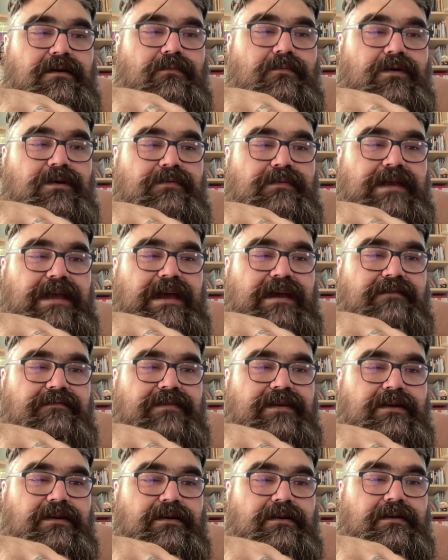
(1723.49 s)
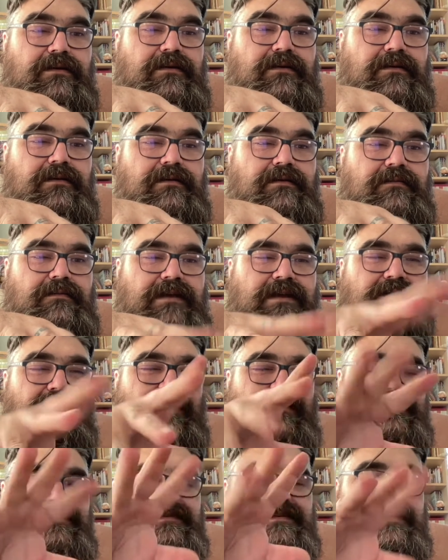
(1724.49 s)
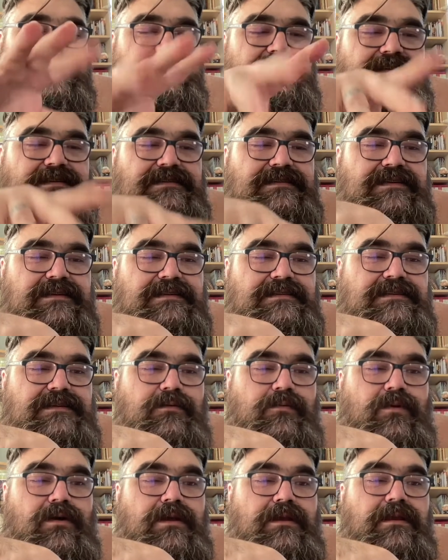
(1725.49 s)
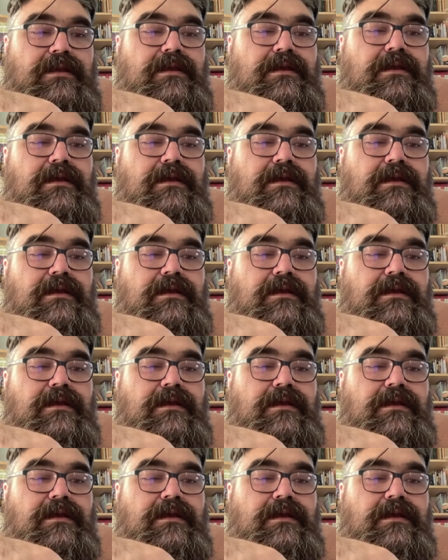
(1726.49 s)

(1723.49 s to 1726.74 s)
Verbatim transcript: what do we have here? Like around 60, 61.